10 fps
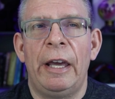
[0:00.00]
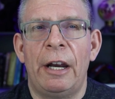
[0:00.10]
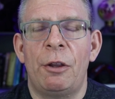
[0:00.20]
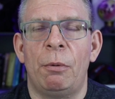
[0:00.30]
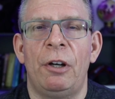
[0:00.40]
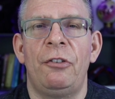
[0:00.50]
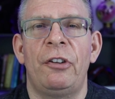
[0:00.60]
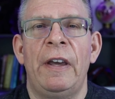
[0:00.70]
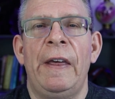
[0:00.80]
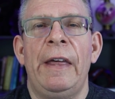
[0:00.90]
In other
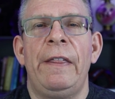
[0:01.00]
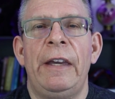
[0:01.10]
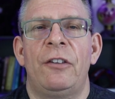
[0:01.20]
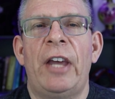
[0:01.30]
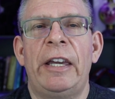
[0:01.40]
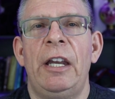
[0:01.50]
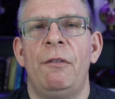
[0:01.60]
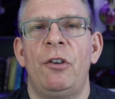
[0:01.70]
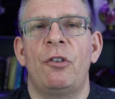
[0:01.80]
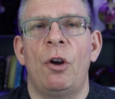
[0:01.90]
words, the
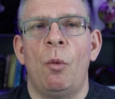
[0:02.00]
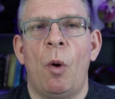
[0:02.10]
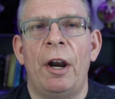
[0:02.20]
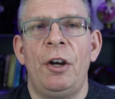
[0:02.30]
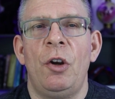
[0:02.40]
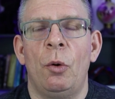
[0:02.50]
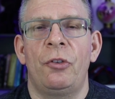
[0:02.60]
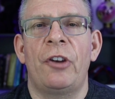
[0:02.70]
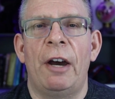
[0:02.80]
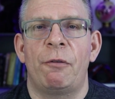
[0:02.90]
executive is going to want to know
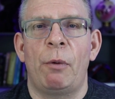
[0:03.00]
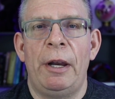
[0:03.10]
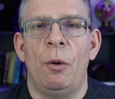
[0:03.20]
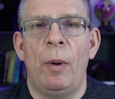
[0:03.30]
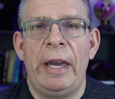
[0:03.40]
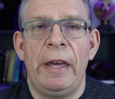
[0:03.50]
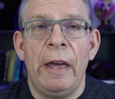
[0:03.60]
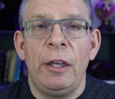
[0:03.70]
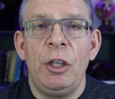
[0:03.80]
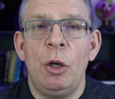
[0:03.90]
stuff right away.
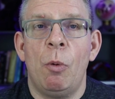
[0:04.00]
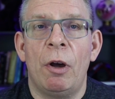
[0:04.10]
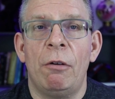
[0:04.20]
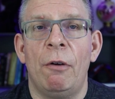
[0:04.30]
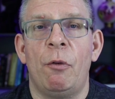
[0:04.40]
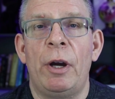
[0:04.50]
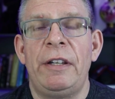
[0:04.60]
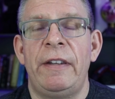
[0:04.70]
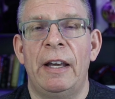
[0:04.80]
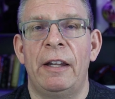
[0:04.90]
You want to
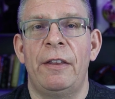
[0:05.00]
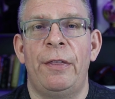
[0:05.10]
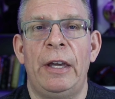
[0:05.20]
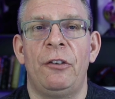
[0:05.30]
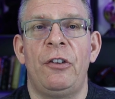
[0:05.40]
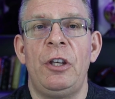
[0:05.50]
avoid telling things